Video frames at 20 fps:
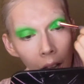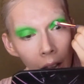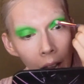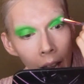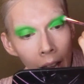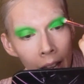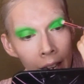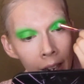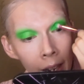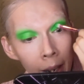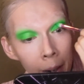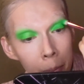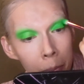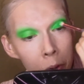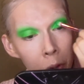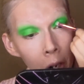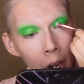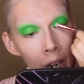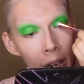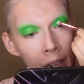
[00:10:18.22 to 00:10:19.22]
And I'm
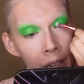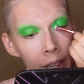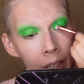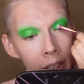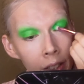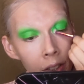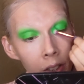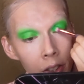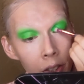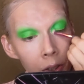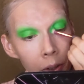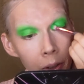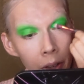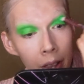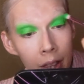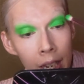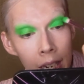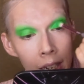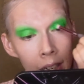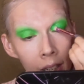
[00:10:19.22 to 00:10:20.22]
trying to
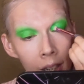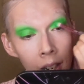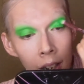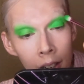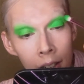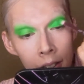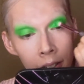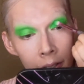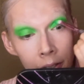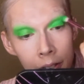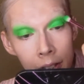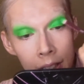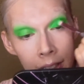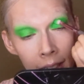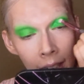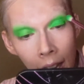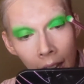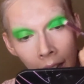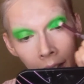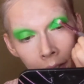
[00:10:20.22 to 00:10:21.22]
think of, because I
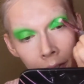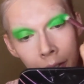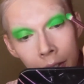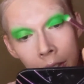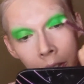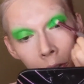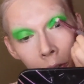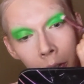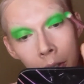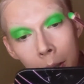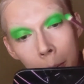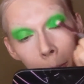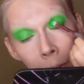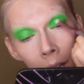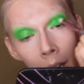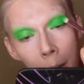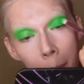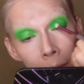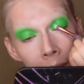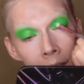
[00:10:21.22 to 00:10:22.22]
have a trip
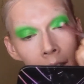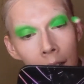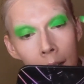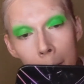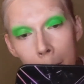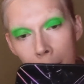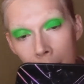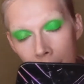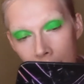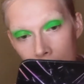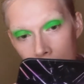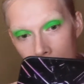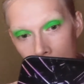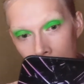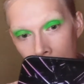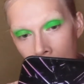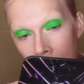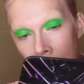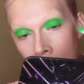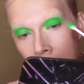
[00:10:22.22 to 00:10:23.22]
coming up.
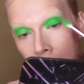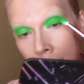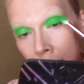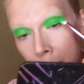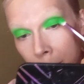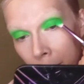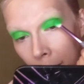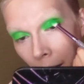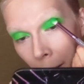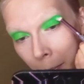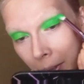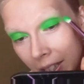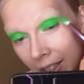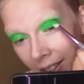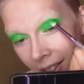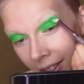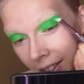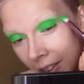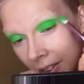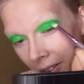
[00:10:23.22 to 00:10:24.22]
I mean, it's
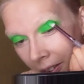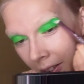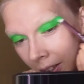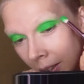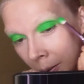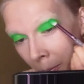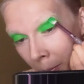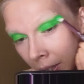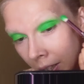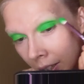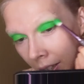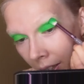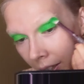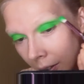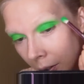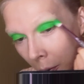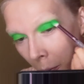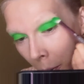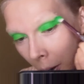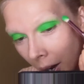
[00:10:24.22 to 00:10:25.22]
still admittedly
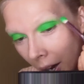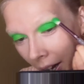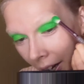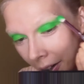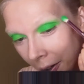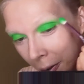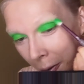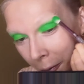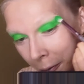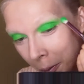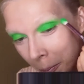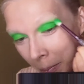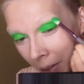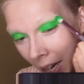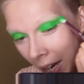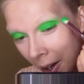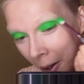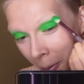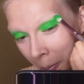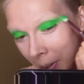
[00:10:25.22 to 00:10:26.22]
a while from
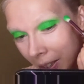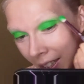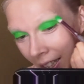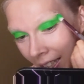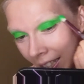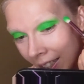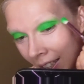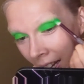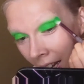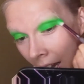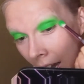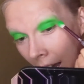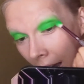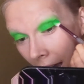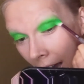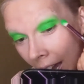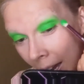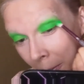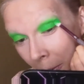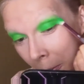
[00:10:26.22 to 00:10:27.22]
now, but like,
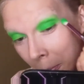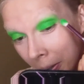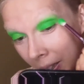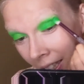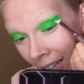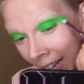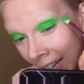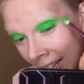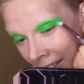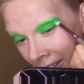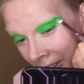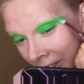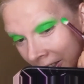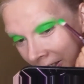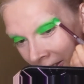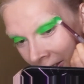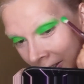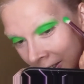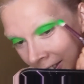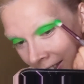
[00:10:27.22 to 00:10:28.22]
I'm a
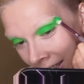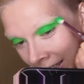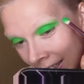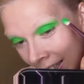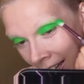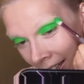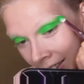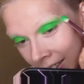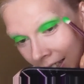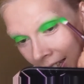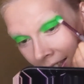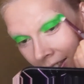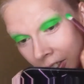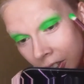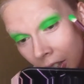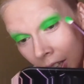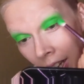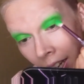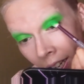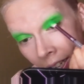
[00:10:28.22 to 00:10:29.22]
planner. Like,
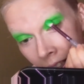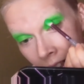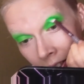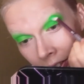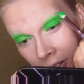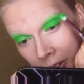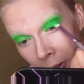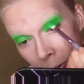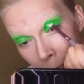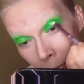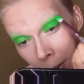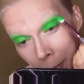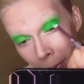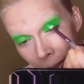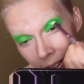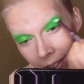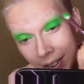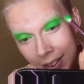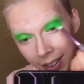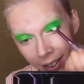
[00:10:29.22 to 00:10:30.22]
I do my
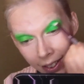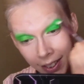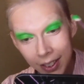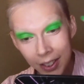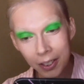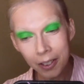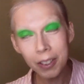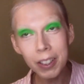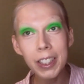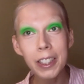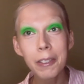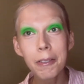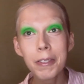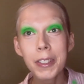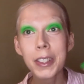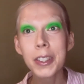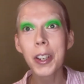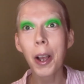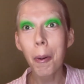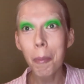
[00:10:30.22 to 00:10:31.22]
best to still live
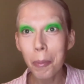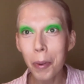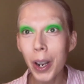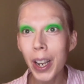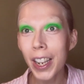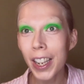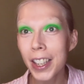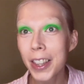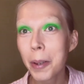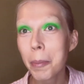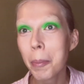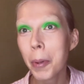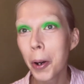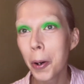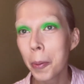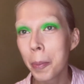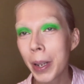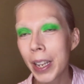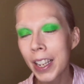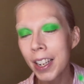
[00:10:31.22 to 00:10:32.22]
somewhat in the
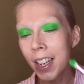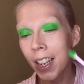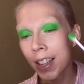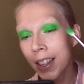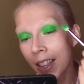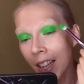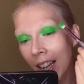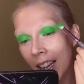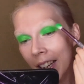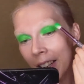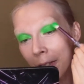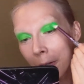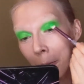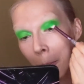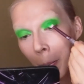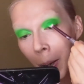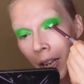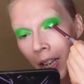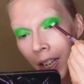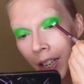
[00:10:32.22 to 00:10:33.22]
moment in life,
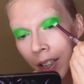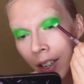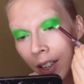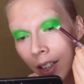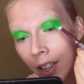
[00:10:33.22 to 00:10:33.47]
but,